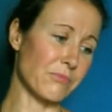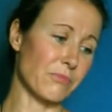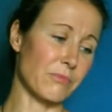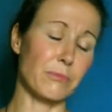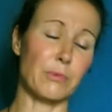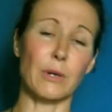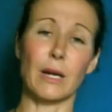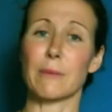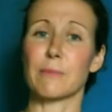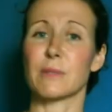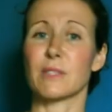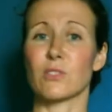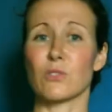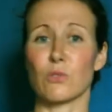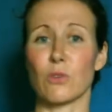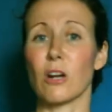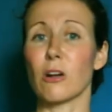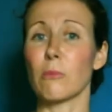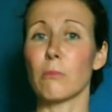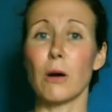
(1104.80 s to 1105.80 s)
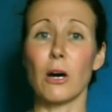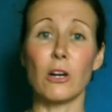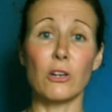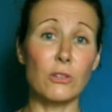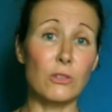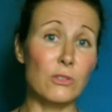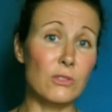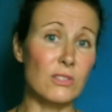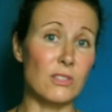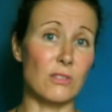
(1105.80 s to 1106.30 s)
perhaps strong
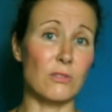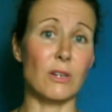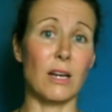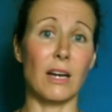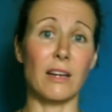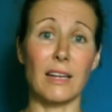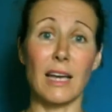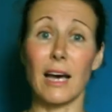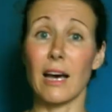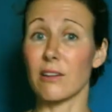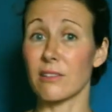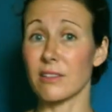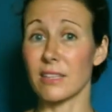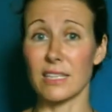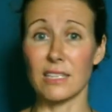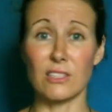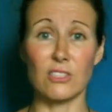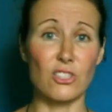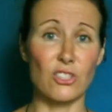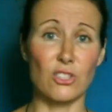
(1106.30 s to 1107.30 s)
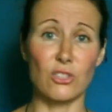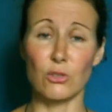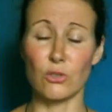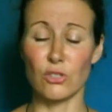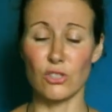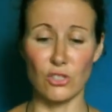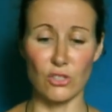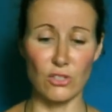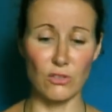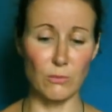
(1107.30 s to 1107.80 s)
morals around how things should or
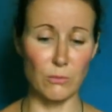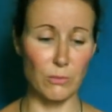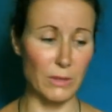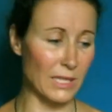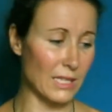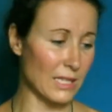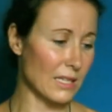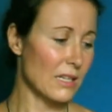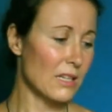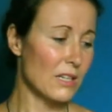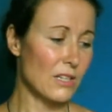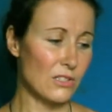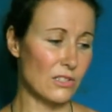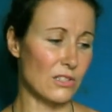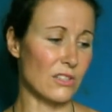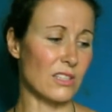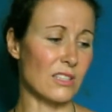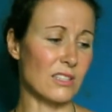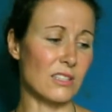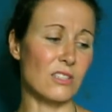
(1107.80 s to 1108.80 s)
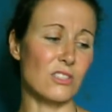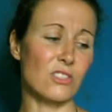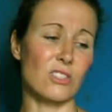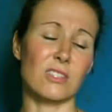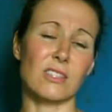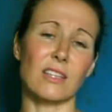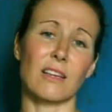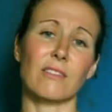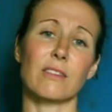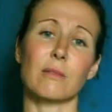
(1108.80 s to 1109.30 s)
shouldn't be. So this is
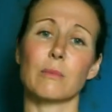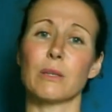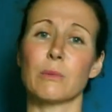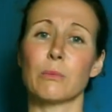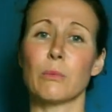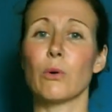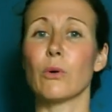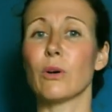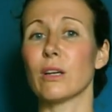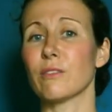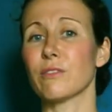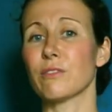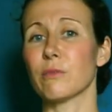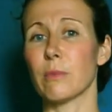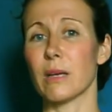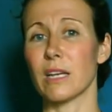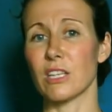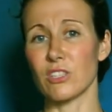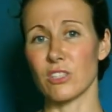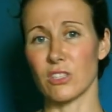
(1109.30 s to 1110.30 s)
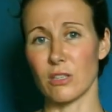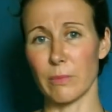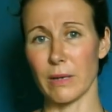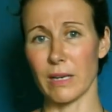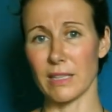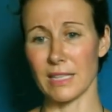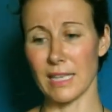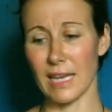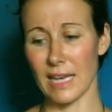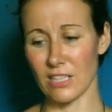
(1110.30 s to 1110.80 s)
just giving me more information
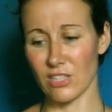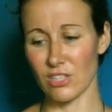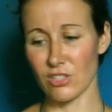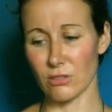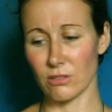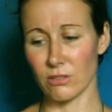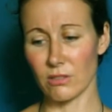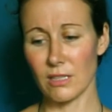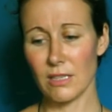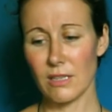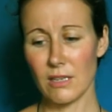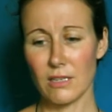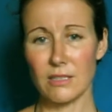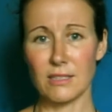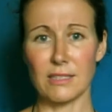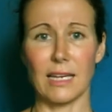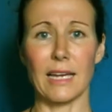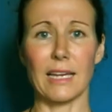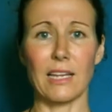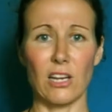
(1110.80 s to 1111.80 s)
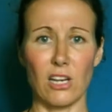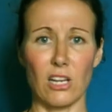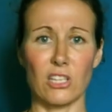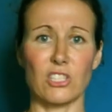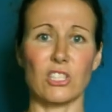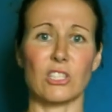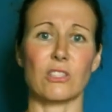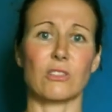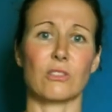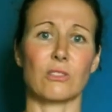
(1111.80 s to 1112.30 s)
about the actual
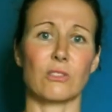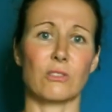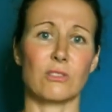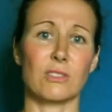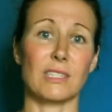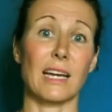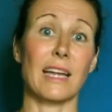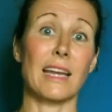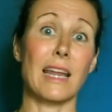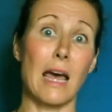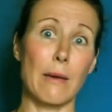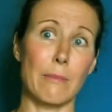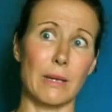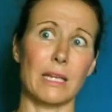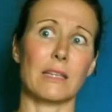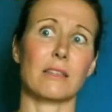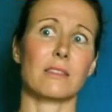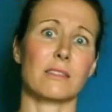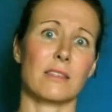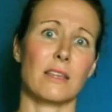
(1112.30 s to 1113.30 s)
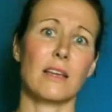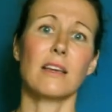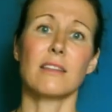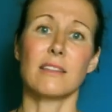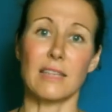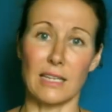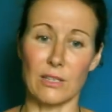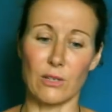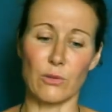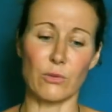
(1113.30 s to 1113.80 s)
psychological dynamics
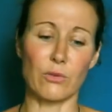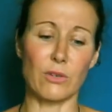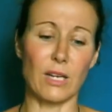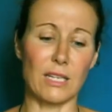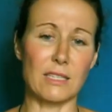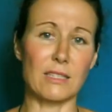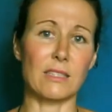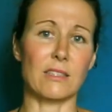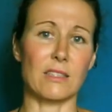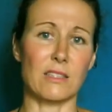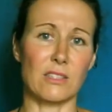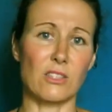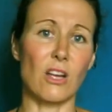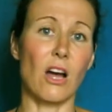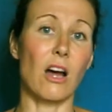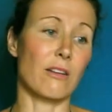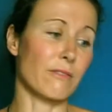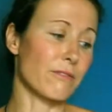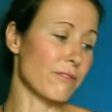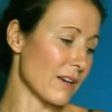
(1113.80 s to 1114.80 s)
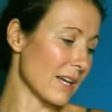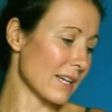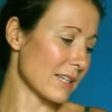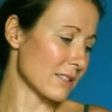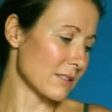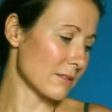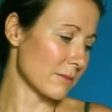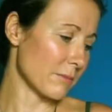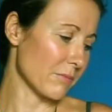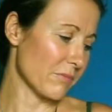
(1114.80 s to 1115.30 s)
that created this
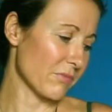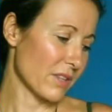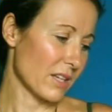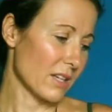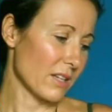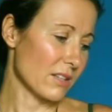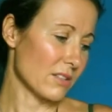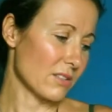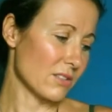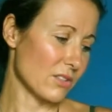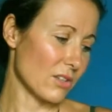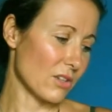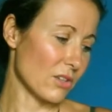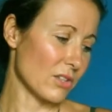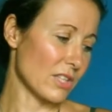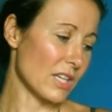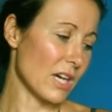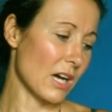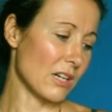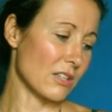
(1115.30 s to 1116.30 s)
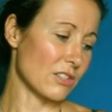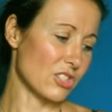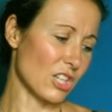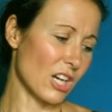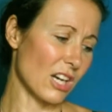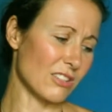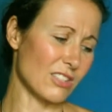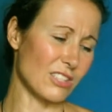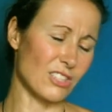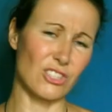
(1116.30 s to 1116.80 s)
conflict. So yeah,
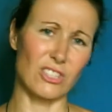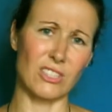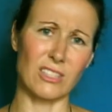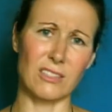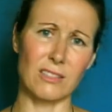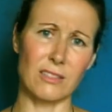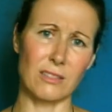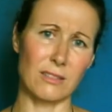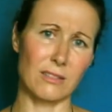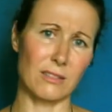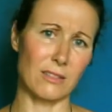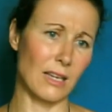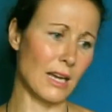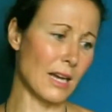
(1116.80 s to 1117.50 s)
childishness,